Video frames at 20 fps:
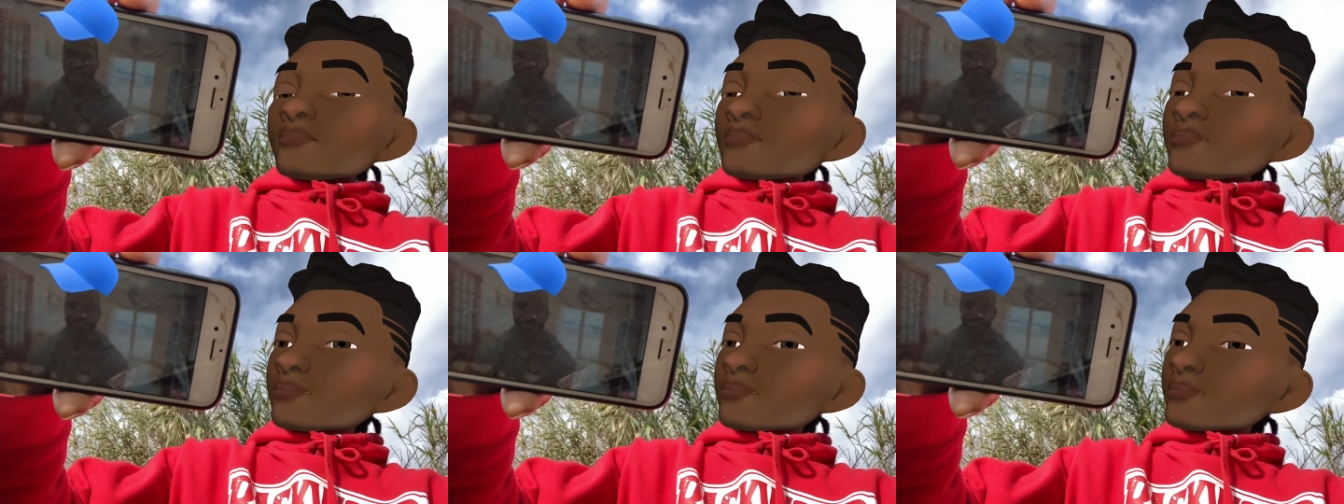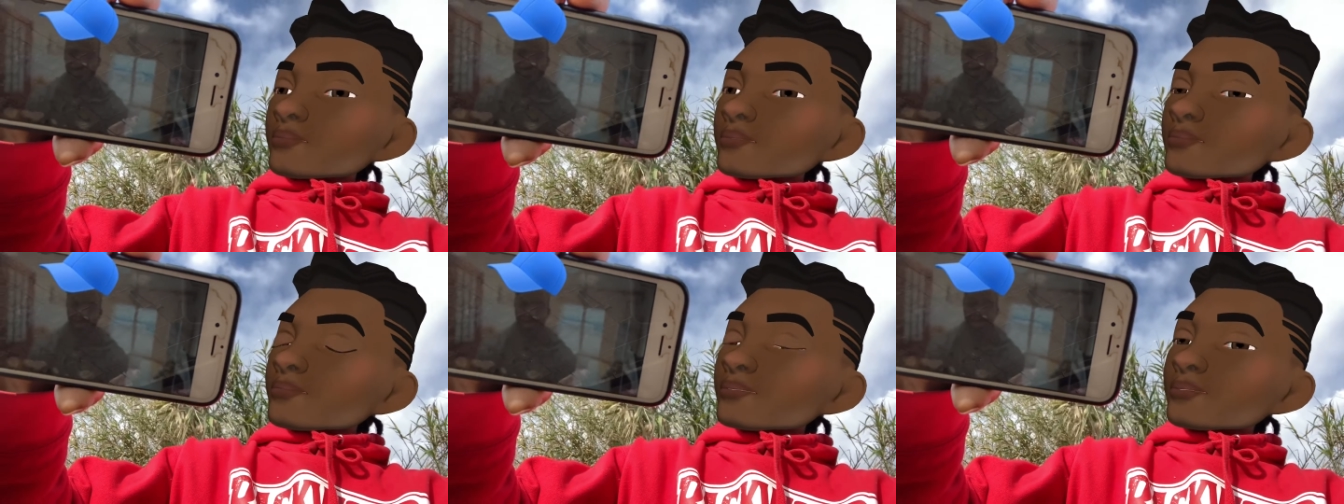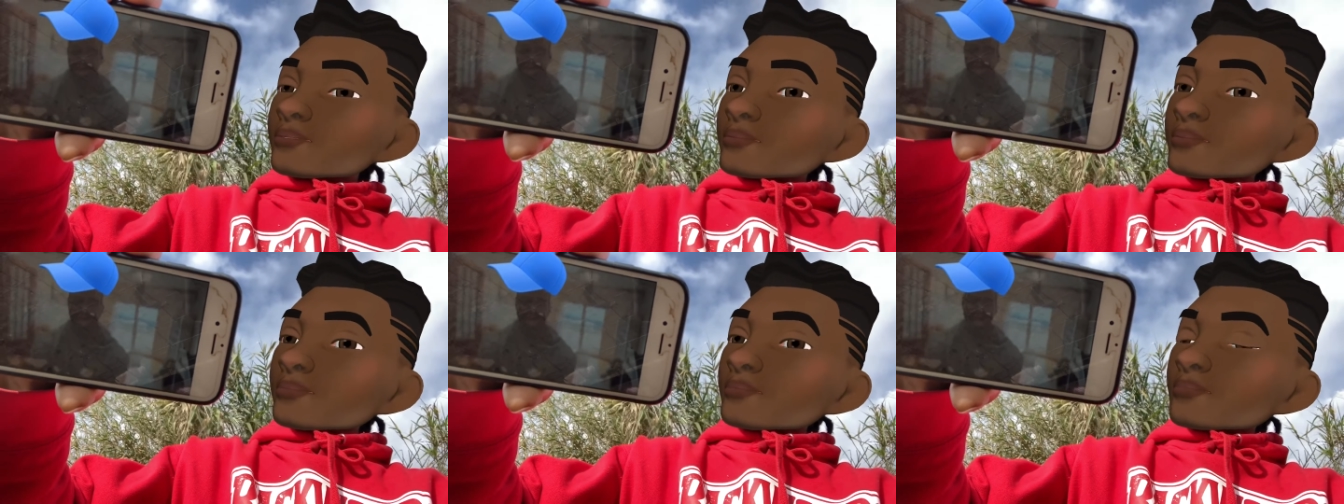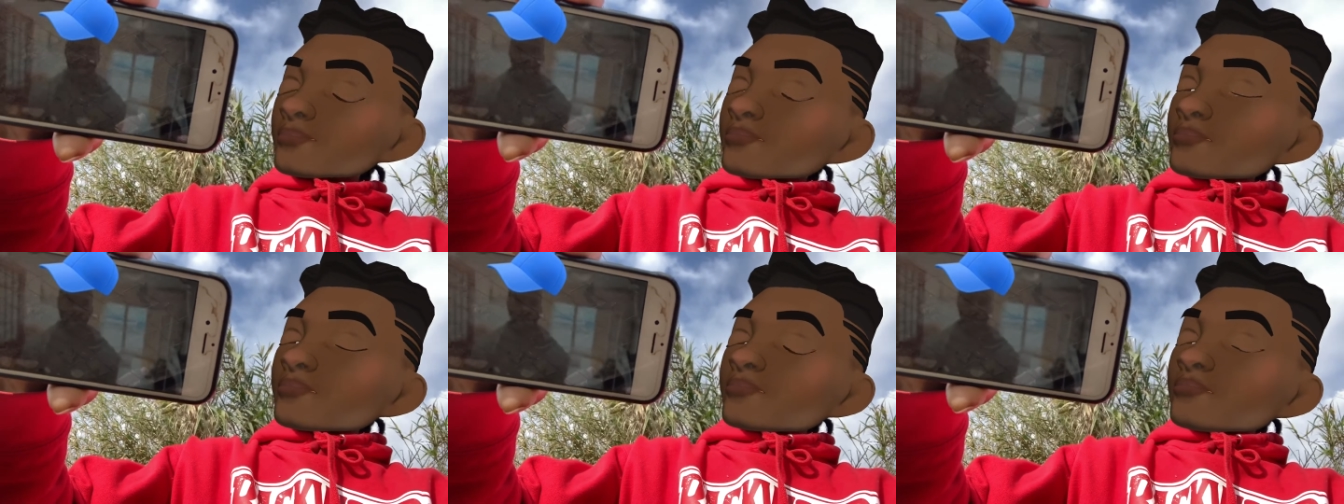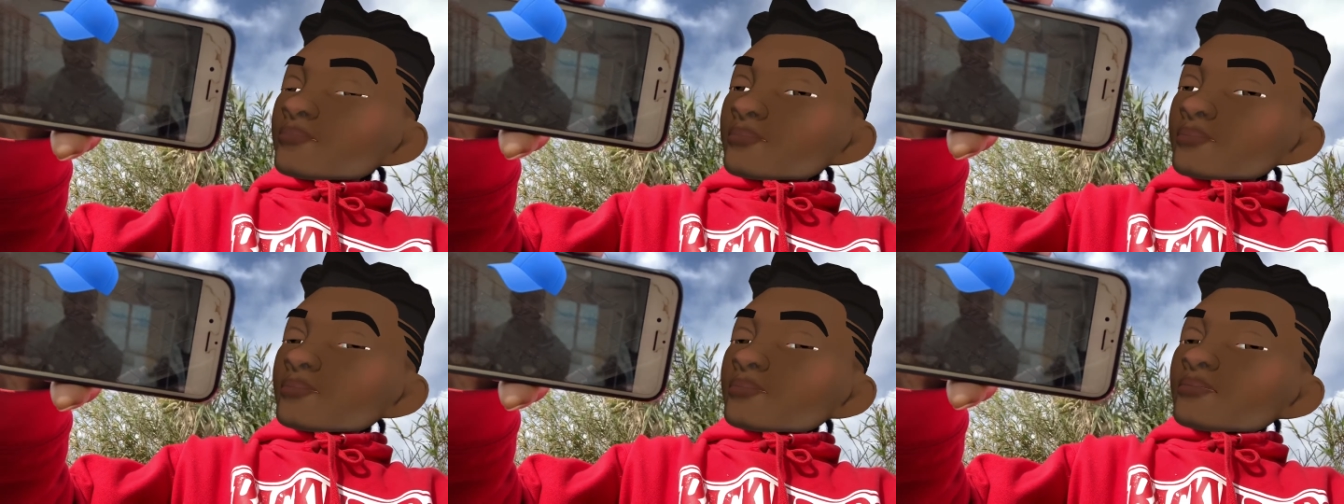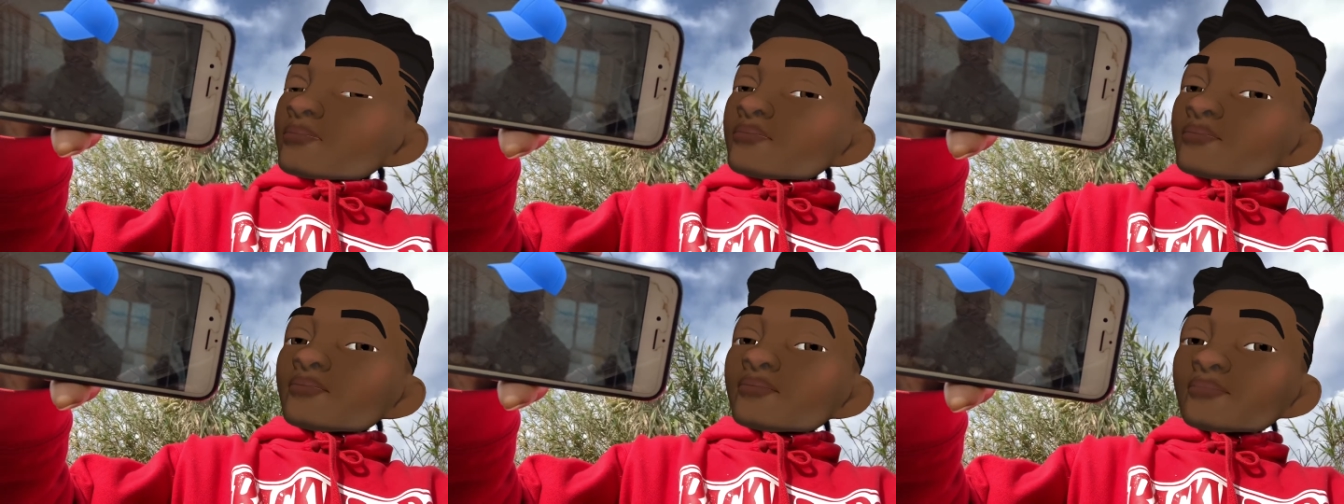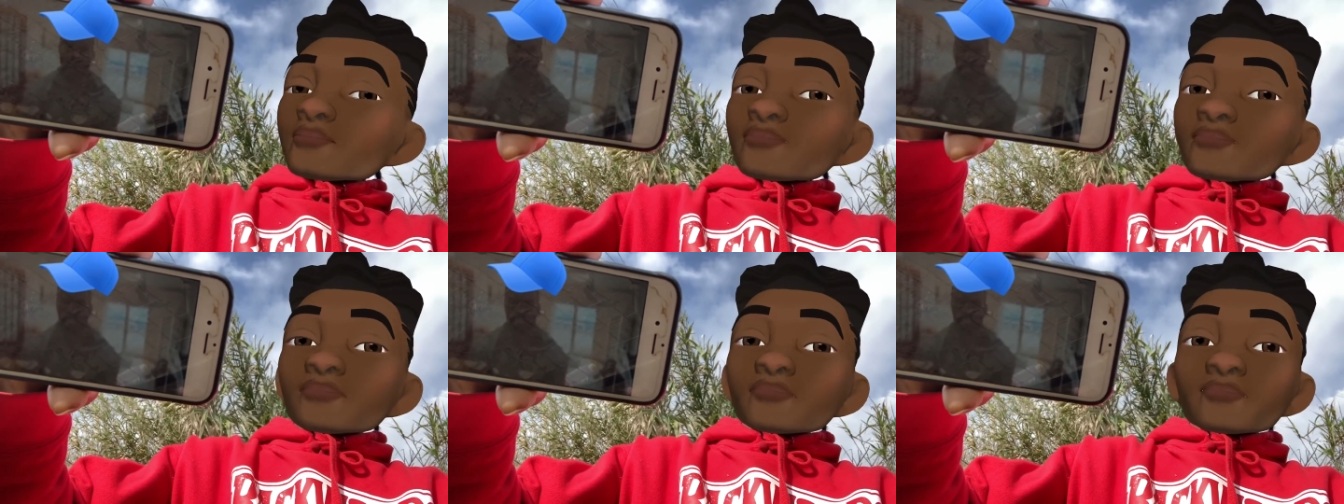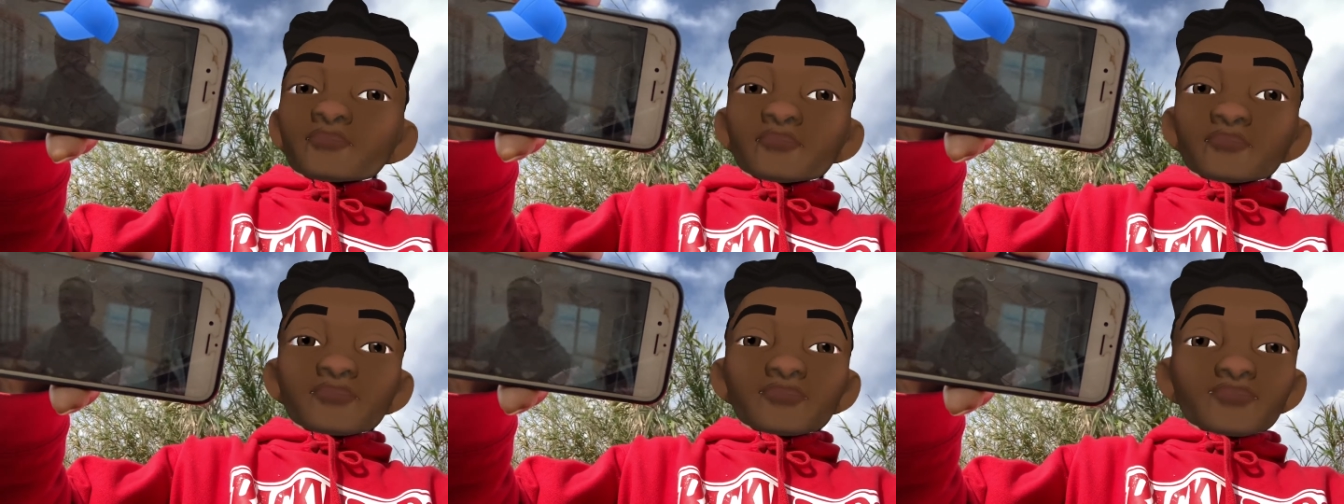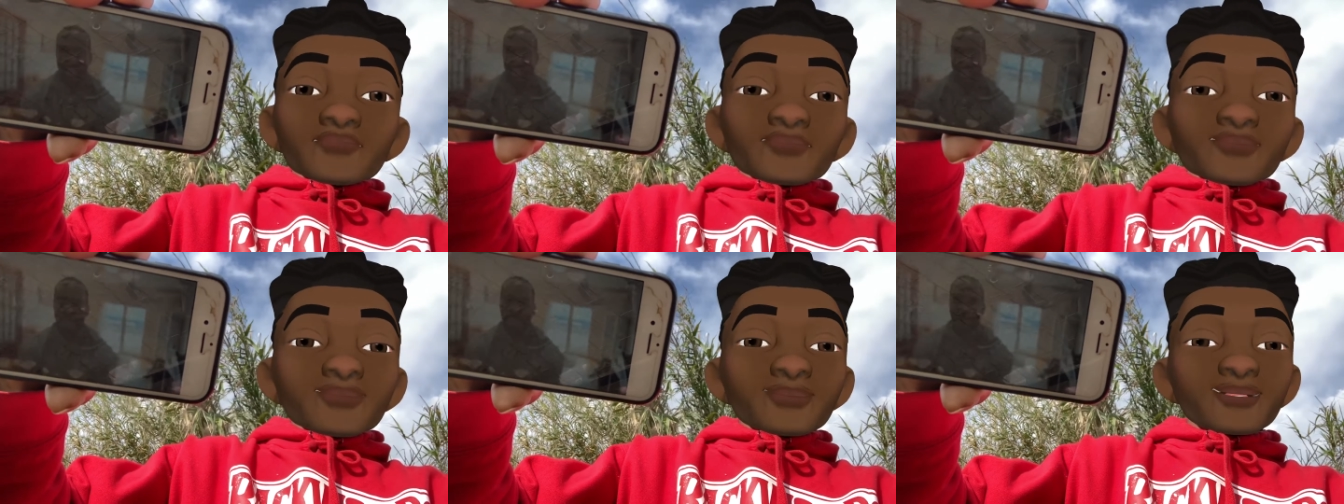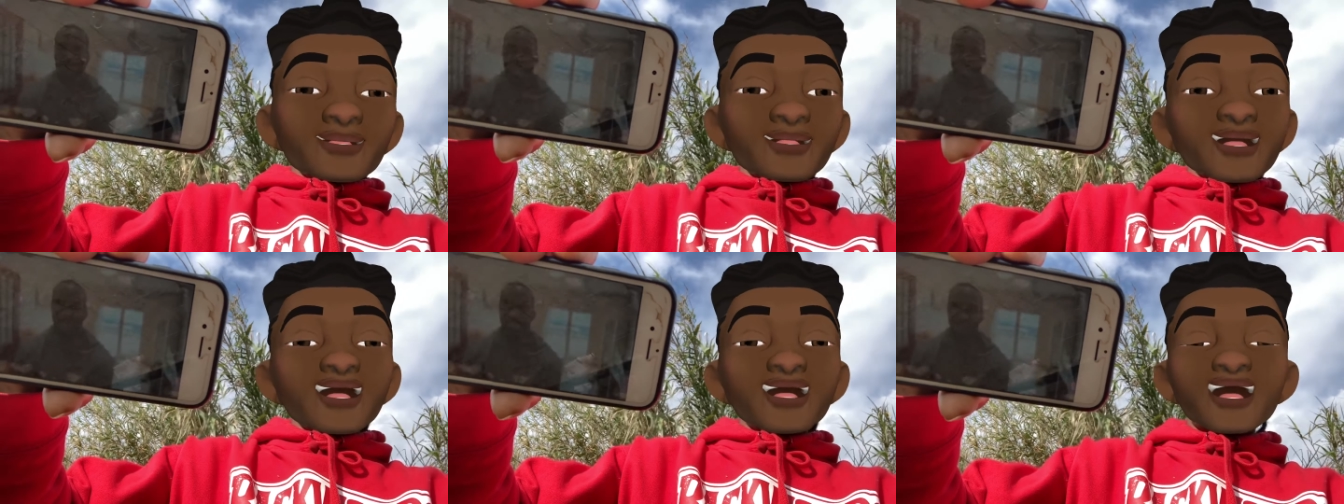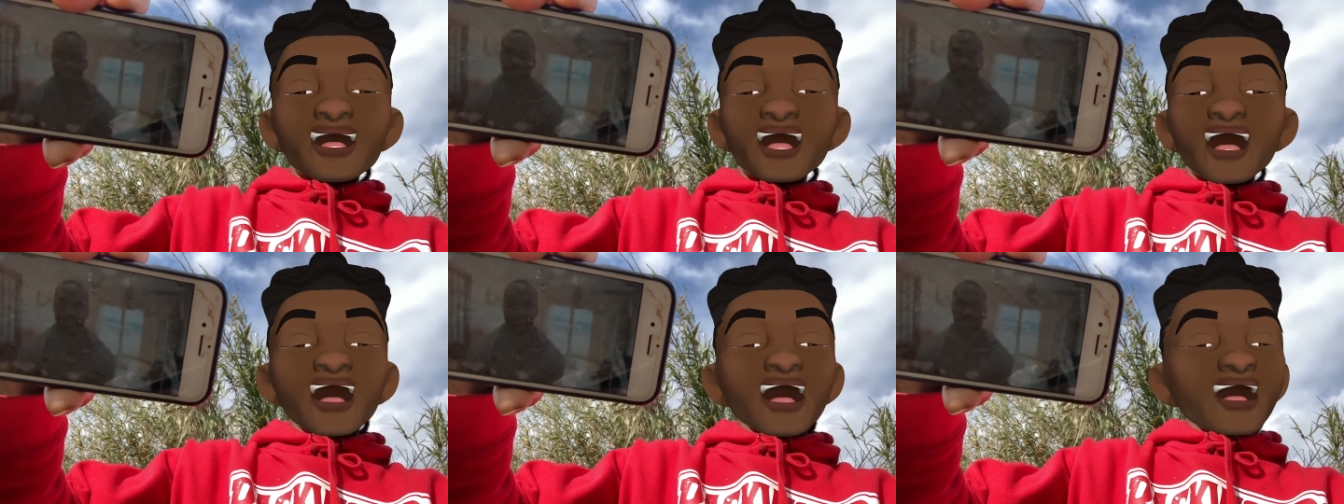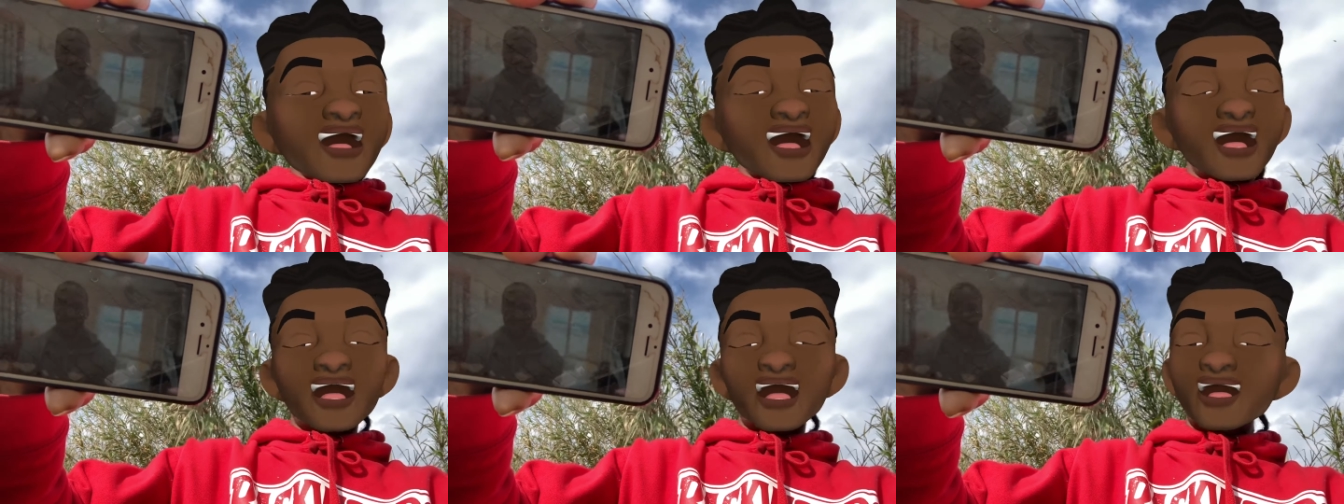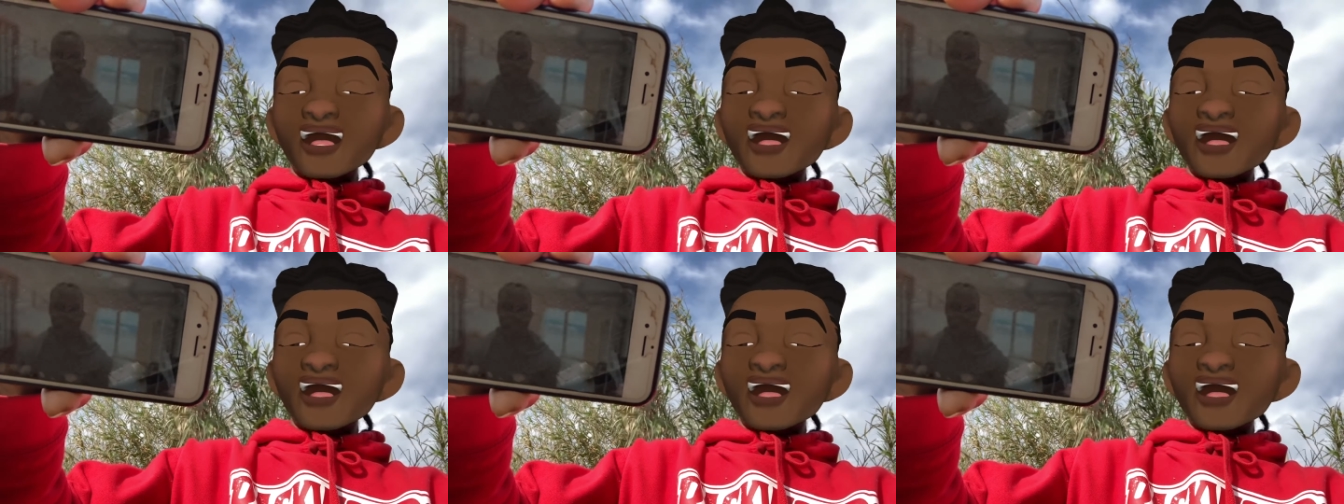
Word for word: And I will also imagine